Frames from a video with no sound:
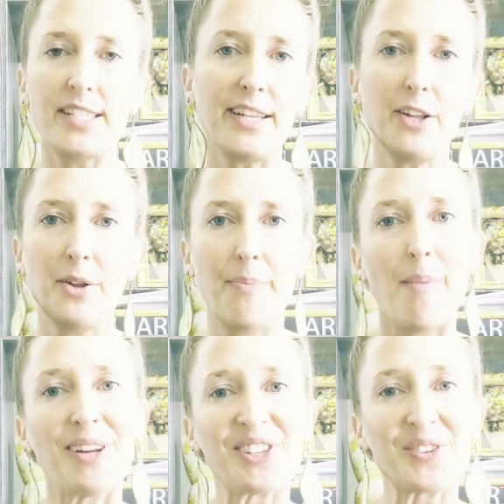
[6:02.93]
just a little
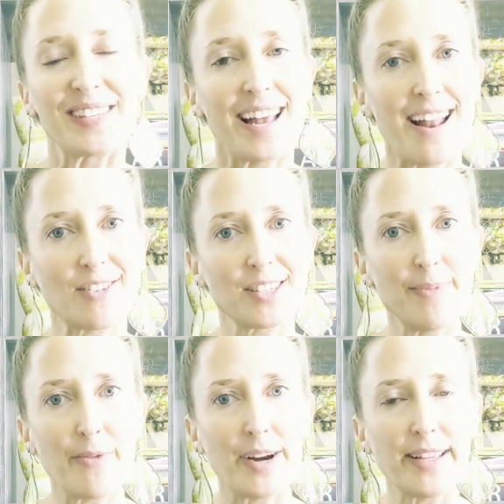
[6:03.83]
public service
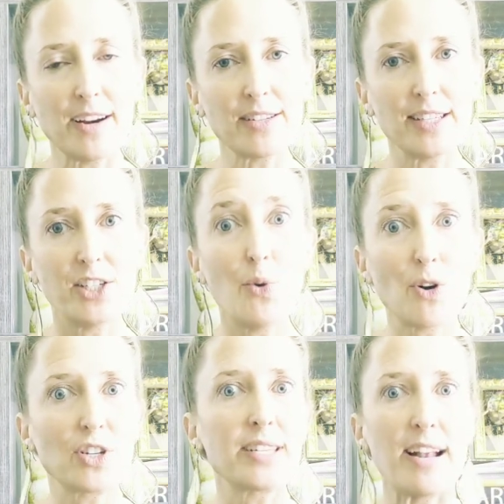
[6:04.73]
announcement right there. Since you
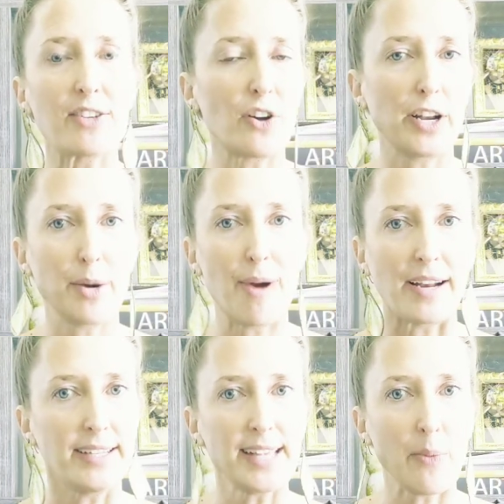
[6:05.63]
are just now starting your
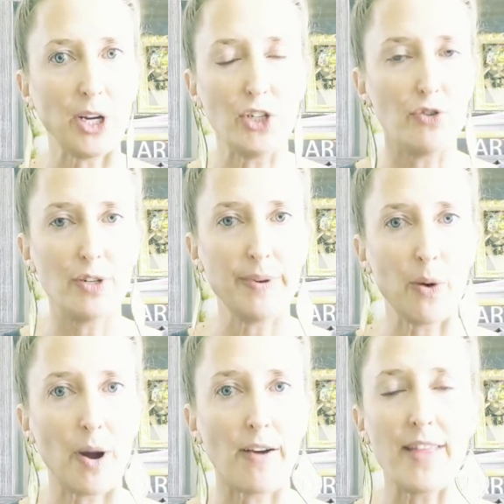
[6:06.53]
practice, I wanted you to be
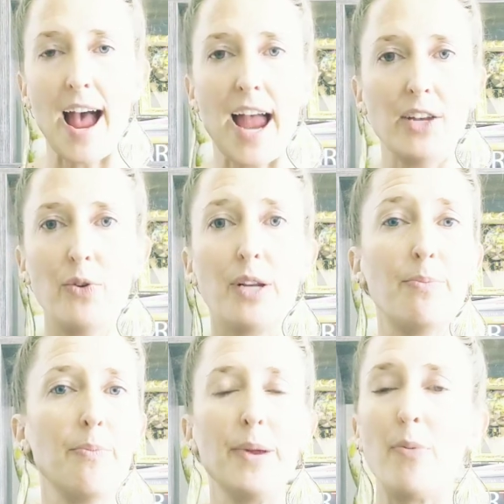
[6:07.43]
aware of that, and you
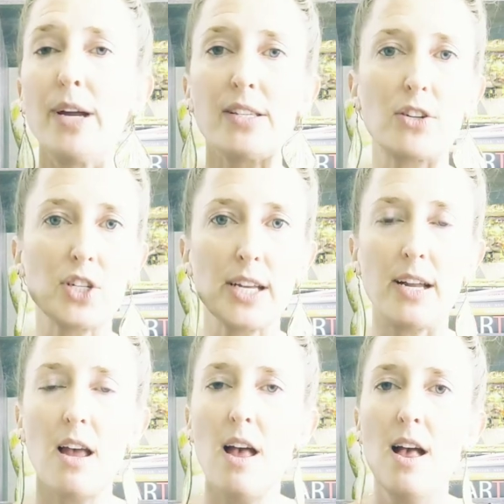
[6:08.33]
can be
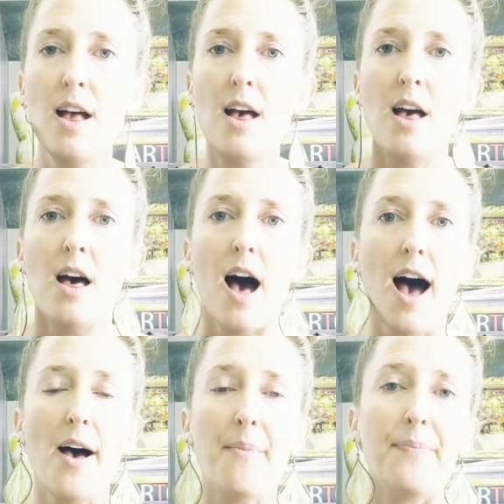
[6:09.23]
researching
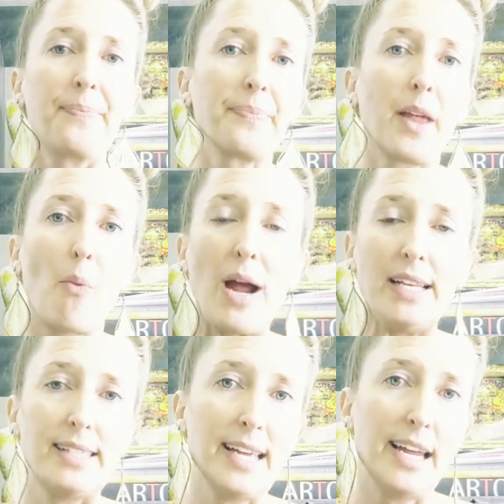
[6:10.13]

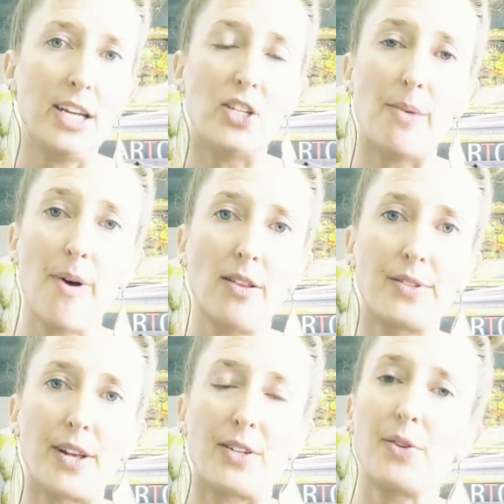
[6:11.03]
white sage and Palo
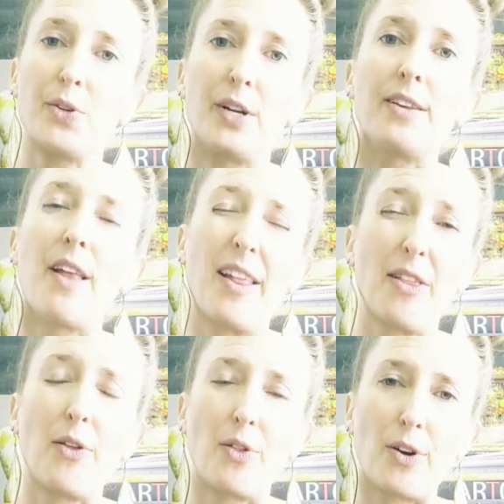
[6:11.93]
Santo so you can
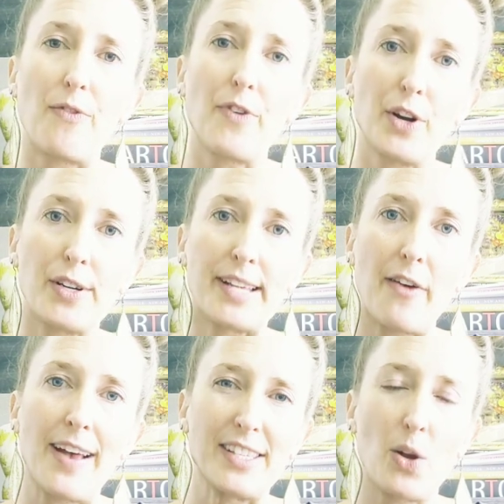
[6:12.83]
learn for
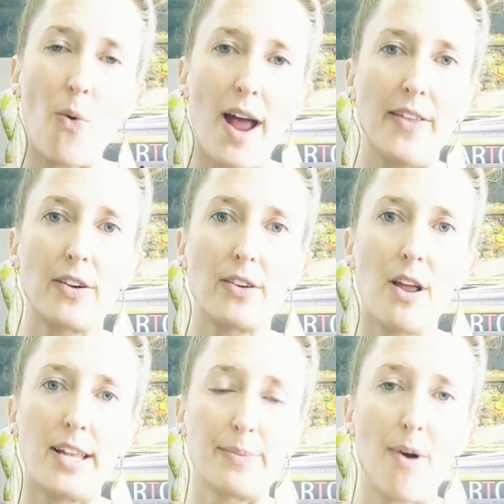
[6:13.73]
yourself as to why
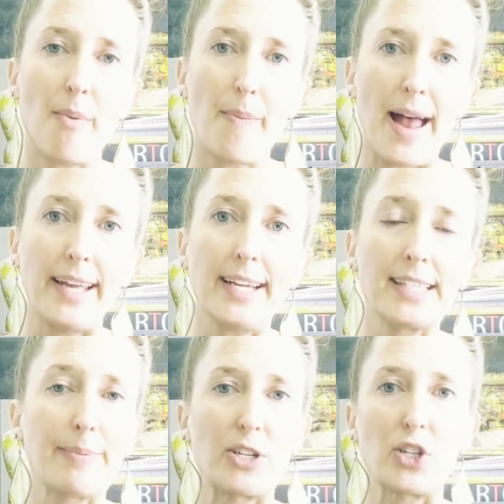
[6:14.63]
it's problematic,
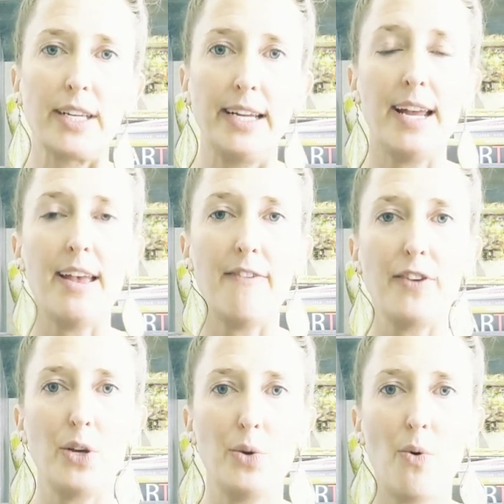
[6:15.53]
especially
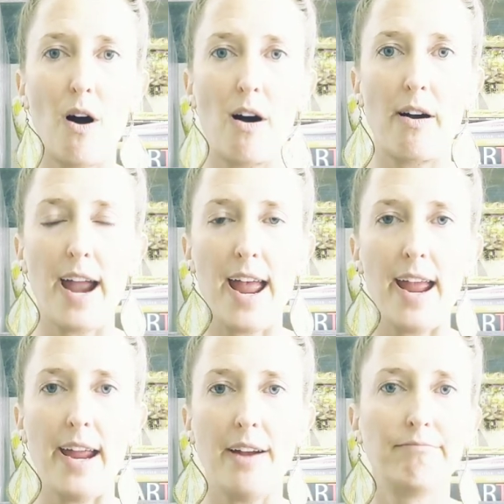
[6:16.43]
if you are
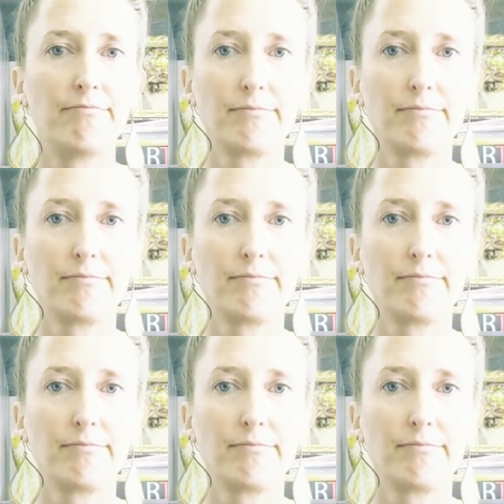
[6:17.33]
a